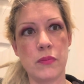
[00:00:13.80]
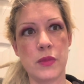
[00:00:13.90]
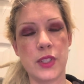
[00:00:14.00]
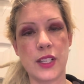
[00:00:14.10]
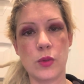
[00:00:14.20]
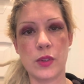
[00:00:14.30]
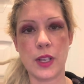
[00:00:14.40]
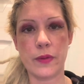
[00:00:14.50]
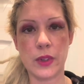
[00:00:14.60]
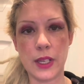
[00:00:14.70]
6 or
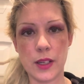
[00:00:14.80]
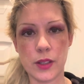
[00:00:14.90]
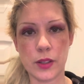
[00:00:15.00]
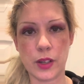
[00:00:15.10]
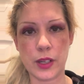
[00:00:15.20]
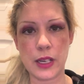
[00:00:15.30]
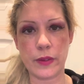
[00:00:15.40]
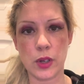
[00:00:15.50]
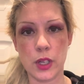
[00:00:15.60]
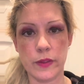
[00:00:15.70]
7 years, I'd
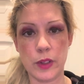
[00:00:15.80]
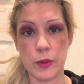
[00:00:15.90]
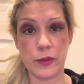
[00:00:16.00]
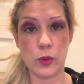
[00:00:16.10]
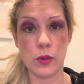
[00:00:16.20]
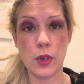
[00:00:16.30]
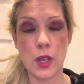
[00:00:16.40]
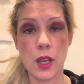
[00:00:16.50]
never heard of it before.